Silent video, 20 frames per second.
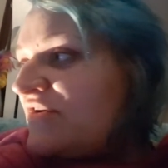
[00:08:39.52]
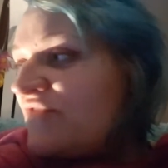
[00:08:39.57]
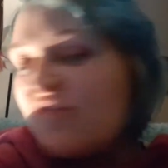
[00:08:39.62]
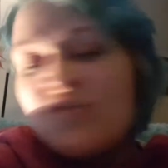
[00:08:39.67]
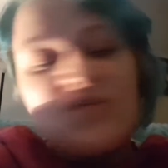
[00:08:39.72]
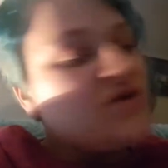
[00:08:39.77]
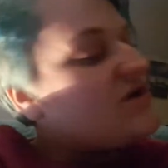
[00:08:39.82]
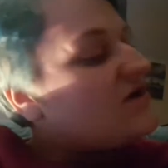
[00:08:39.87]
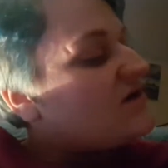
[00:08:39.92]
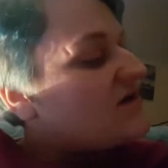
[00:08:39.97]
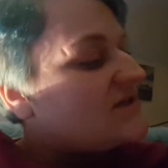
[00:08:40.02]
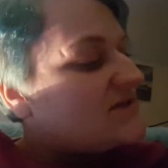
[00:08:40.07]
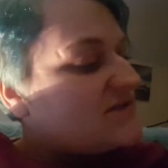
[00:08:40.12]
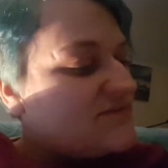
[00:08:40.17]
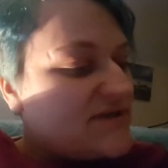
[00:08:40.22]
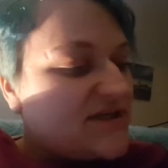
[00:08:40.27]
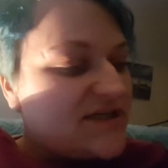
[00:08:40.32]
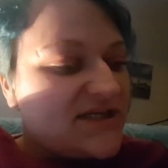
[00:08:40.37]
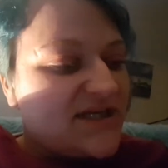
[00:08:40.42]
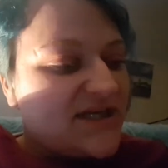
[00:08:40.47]
of all you guys
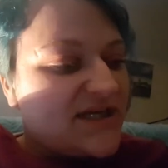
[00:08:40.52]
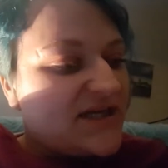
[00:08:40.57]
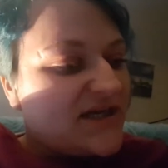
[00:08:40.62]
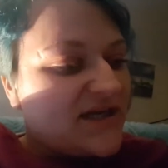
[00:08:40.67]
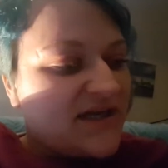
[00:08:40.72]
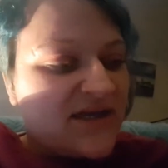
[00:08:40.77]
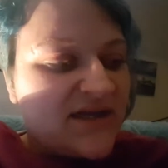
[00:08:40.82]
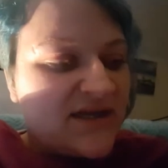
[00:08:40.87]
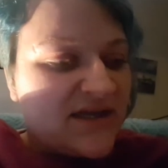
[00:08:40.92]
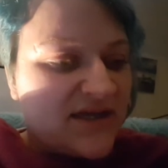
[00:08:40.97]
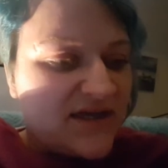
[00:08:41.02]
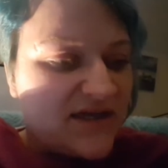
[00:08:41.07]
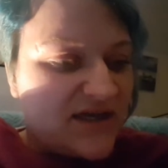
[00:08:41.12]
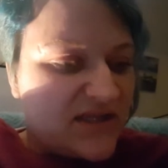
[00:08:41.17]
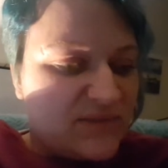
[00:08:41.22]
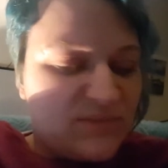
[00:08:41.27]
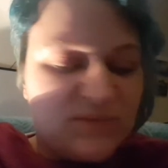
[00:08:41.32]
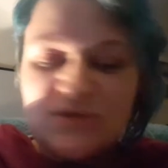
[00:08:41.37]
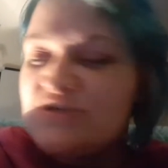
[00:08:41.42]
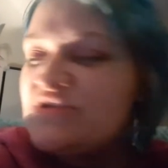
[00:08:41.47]
reading
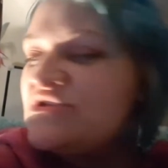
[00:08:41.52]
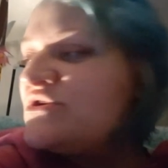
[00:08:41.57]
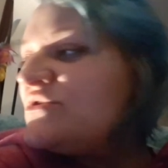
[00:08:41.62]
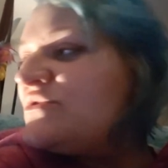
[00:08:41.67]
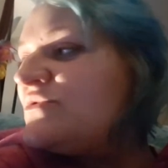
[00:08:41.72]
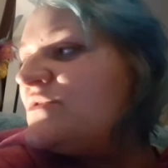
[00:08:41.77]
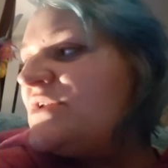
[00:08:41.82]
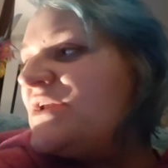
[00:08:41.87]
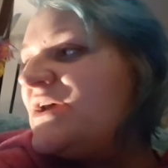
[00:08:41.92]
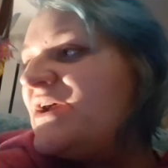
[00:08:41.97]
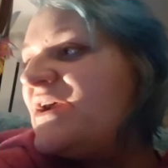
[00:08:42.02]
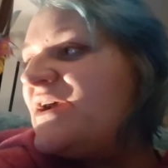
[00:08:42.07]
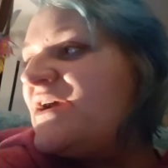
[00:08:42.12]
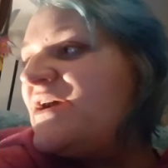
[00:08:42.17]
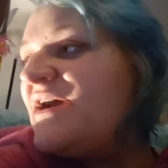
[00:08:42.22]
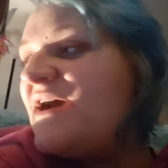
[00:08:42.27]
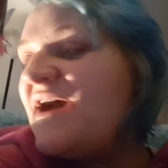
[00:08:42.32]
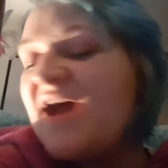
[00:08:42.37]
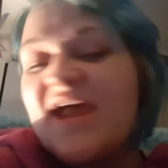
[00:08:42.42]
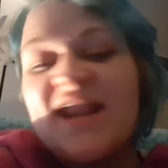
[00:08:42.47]
and the books you're hauling,